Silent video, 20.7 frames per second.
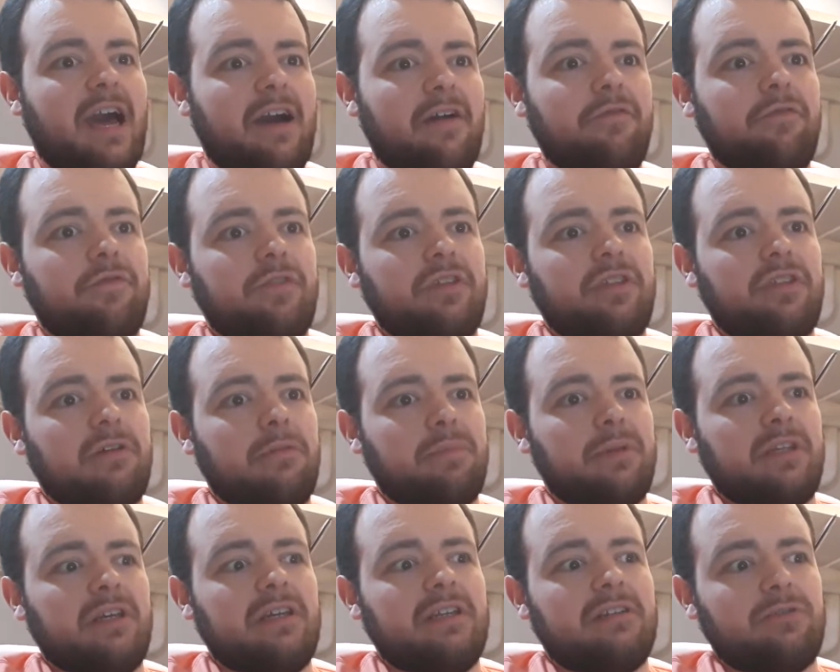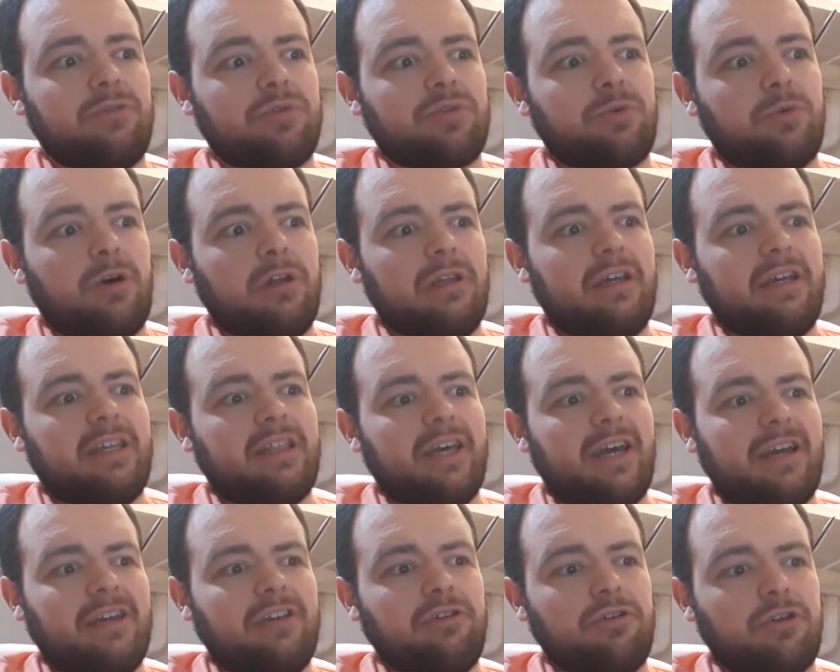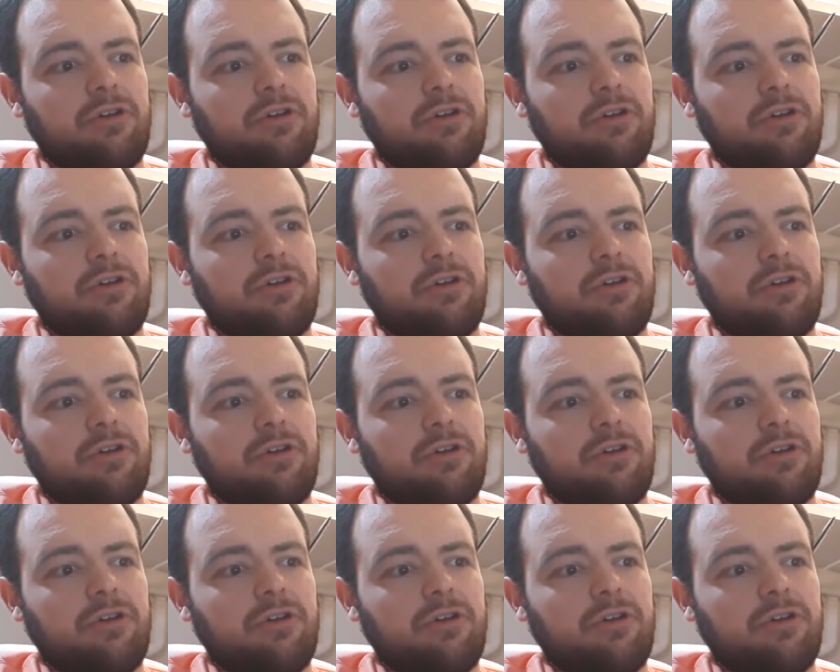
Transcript: have the ability to squat like that,